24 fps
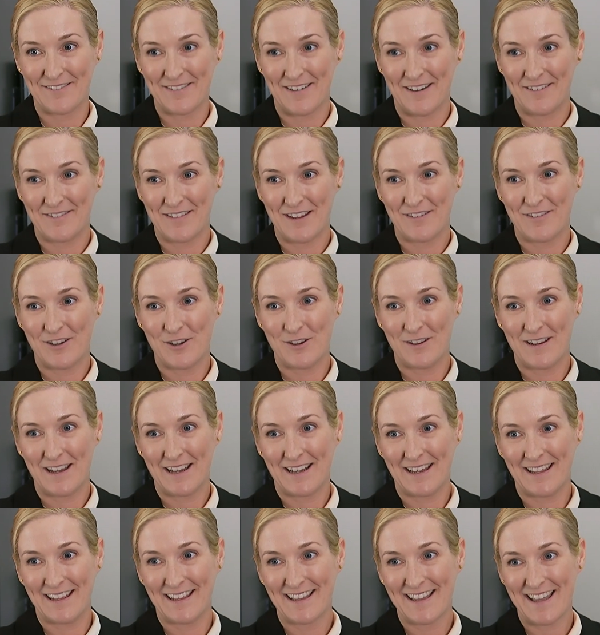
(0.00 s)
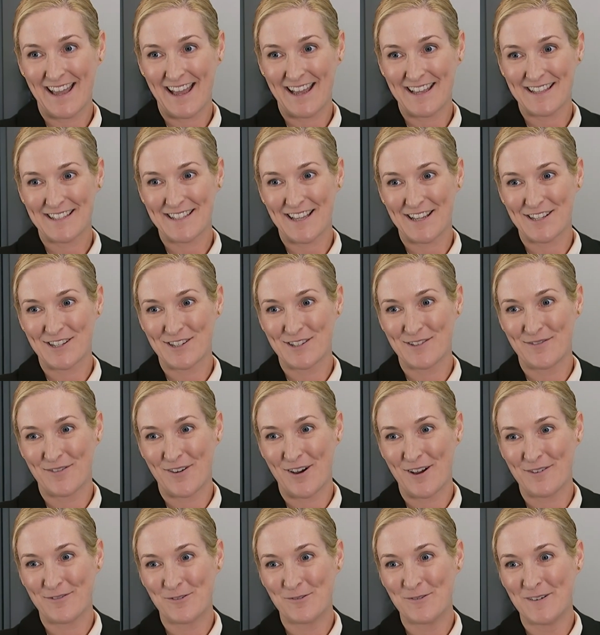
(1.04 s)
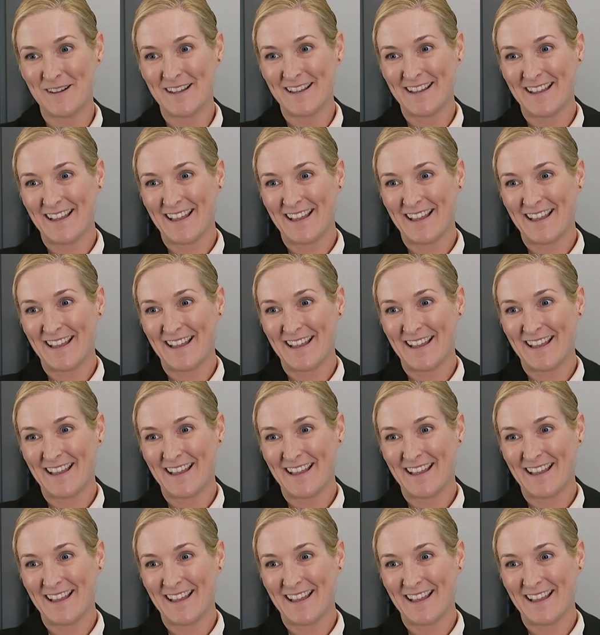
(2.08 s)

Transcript: I've, I've never heard any uh, such survival